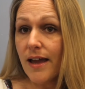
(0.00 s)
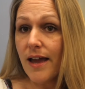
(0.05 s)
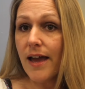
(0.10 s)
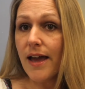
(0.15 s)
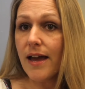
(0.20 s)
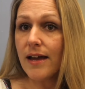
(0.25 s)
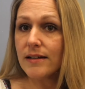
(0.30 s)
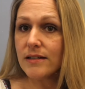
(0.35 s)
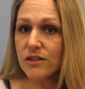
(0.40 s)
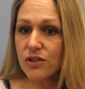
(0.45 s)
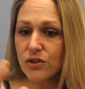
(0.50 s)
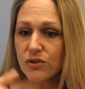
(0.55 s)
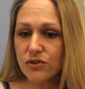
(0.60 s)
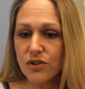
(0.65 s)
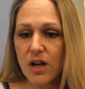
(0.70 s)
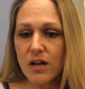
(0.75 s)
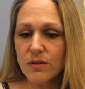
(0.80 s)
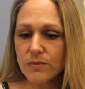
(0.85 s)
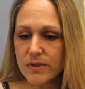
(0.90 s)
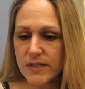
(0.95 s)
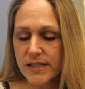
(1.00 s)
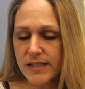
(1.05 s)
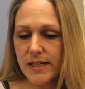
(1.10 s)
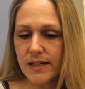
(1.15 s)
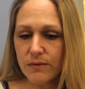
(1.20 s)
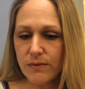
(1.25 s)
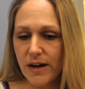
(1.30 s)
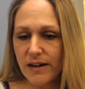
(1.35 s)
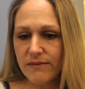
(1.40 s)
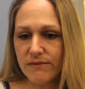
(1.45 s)
And her daughter was
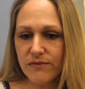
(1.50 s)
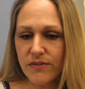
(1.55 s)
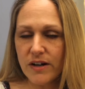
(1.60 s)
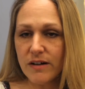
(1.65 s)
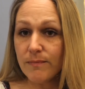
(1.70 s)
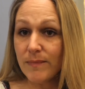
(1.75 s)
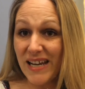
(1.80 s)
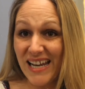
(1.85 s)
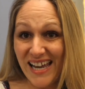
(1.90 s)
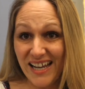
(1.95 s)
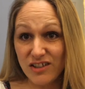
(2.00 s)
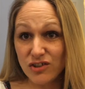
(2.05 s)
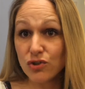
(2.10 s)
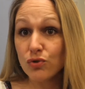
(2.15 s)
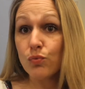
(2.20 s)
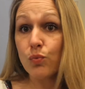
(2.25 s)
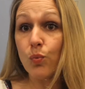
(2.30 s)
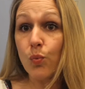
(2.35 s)
sitting right in front of me and